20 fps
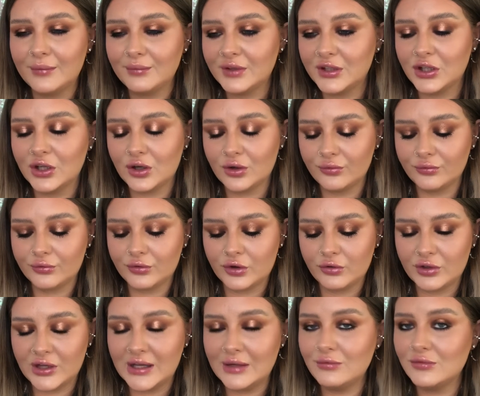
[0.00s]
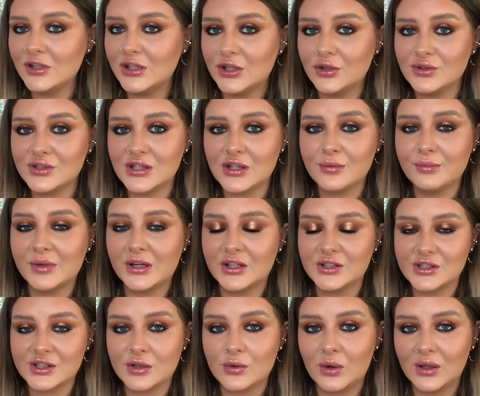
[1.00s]
Like, you can keep reusing them because
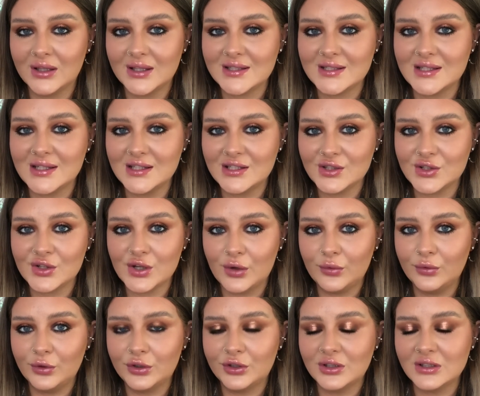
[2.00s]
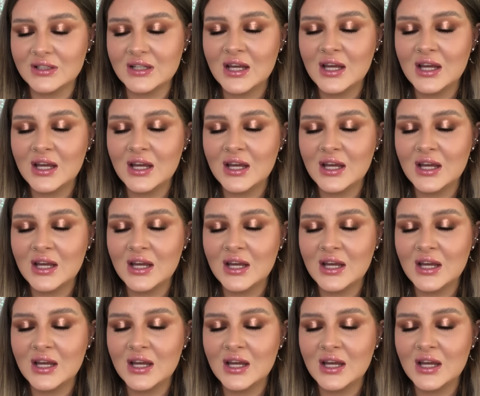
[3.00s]
the quality is so good.